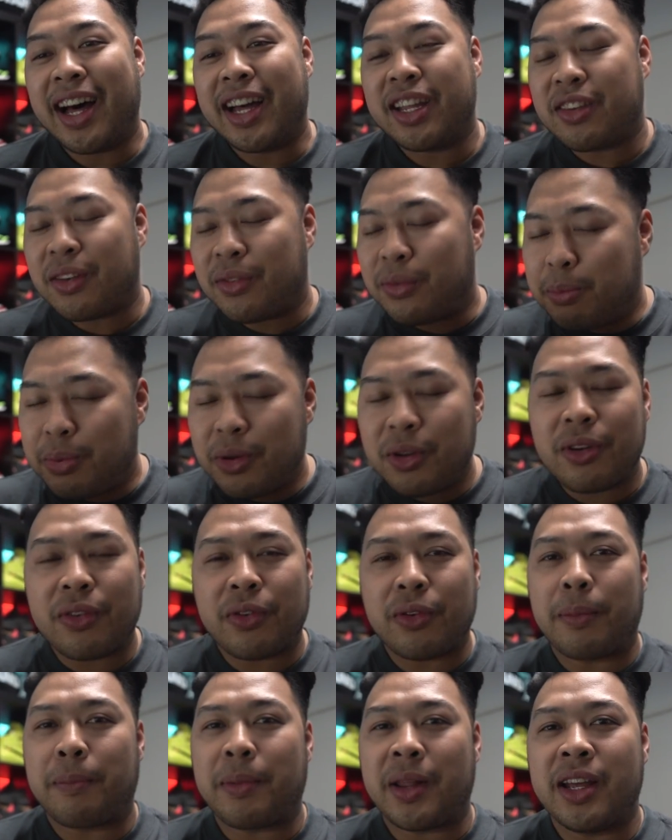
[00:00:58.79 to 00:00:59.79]
It's a
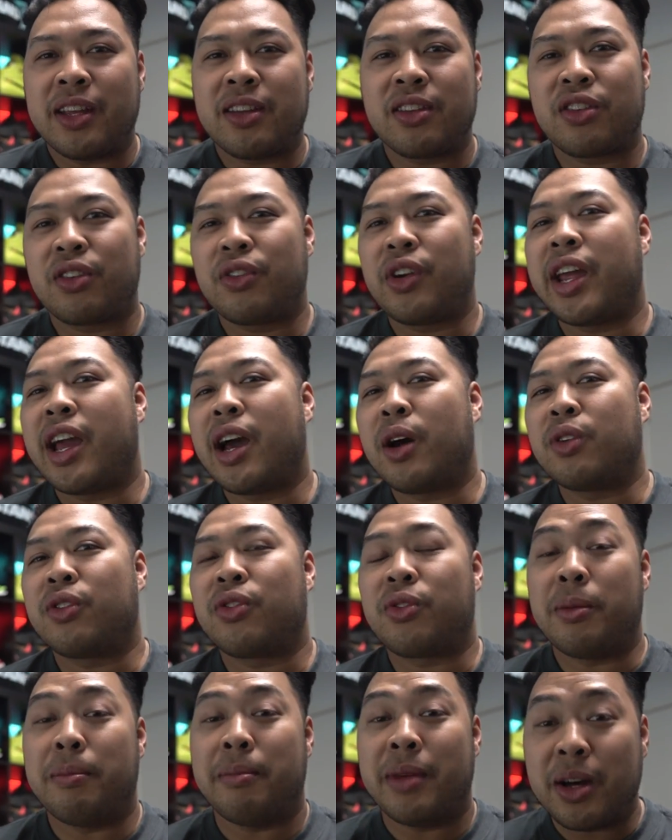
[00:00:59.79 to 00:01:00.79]
beautiful place, 3 hours
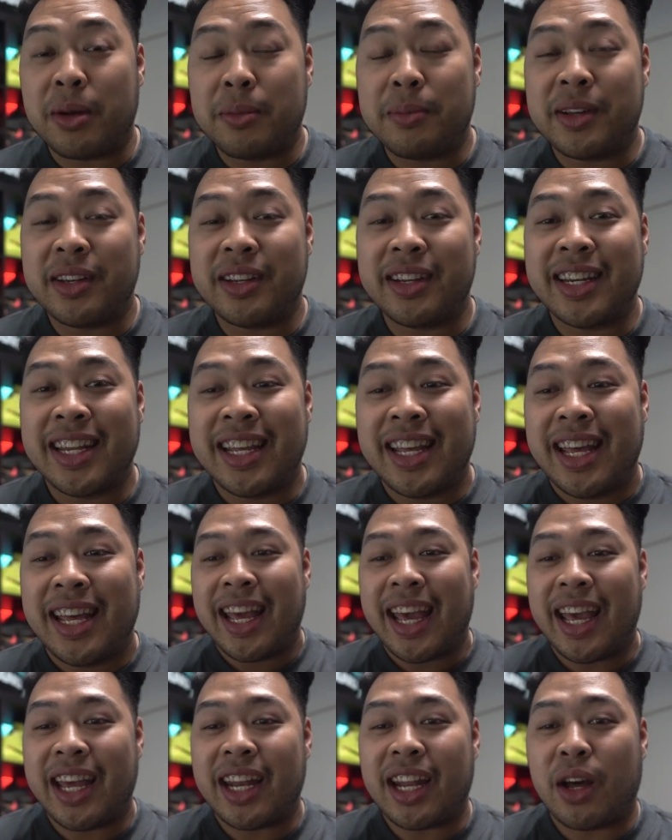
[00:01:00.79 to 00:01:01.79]
from Melbourne,
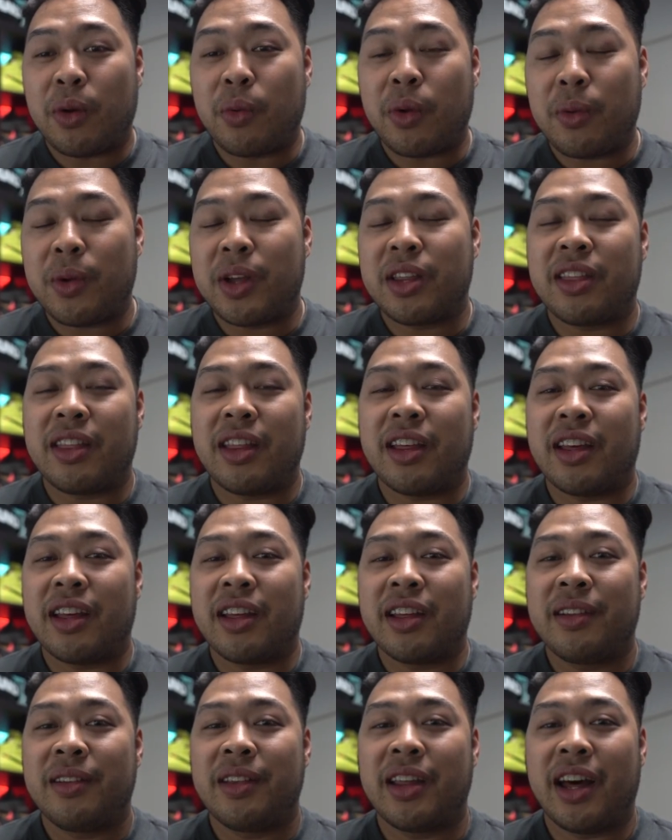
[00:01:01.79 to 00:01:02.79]
and we went
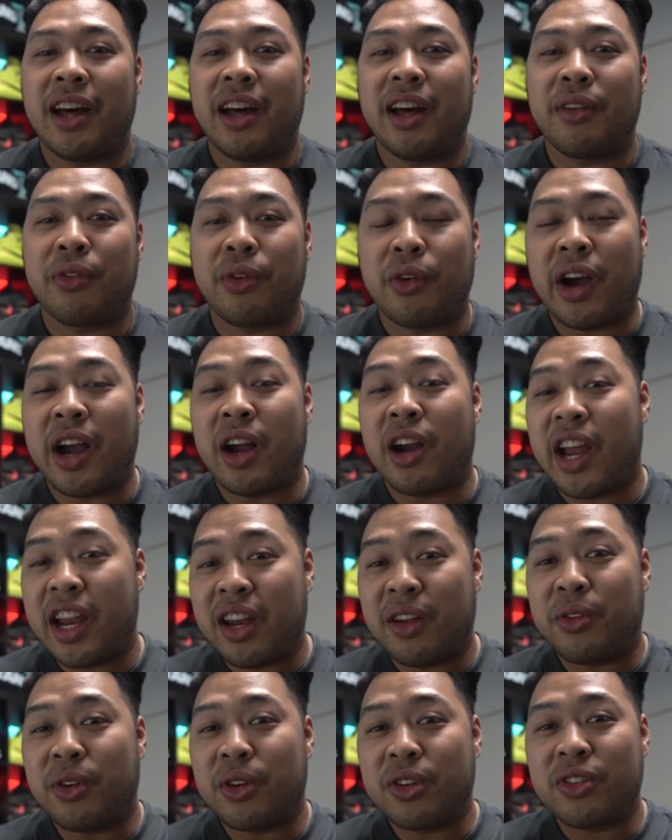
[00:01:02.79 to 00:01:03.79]
there for our
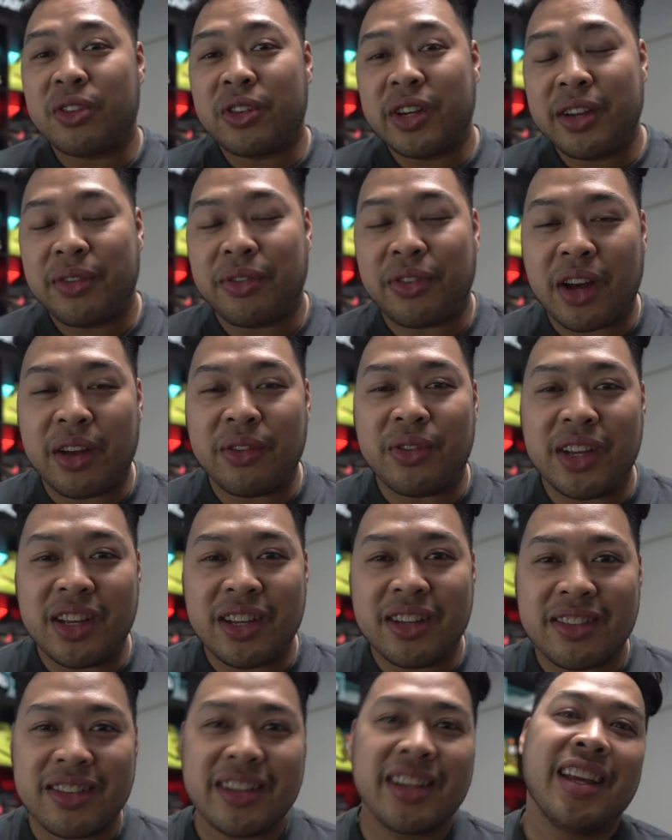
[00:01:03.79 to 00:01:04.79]
anniversary, 5
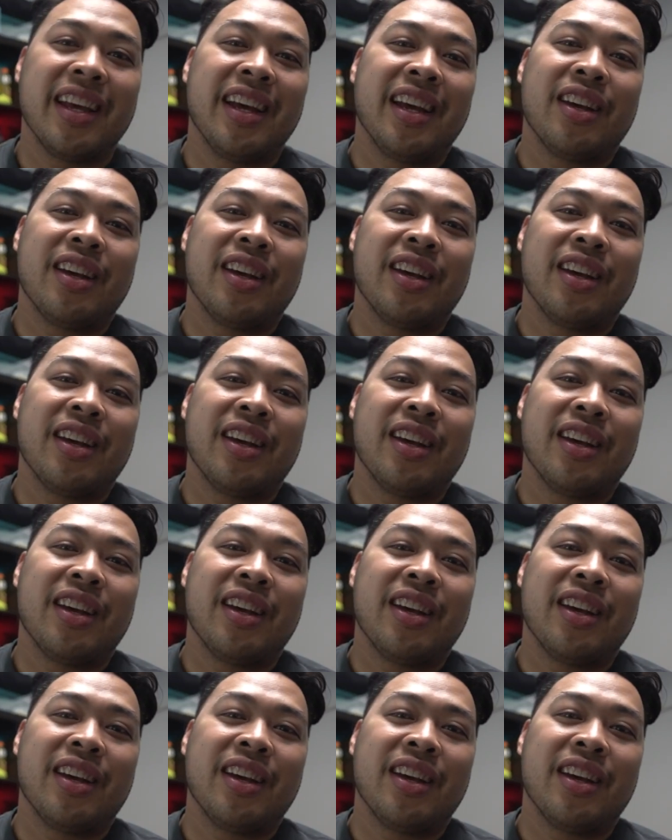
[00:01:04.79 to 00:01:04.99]
years.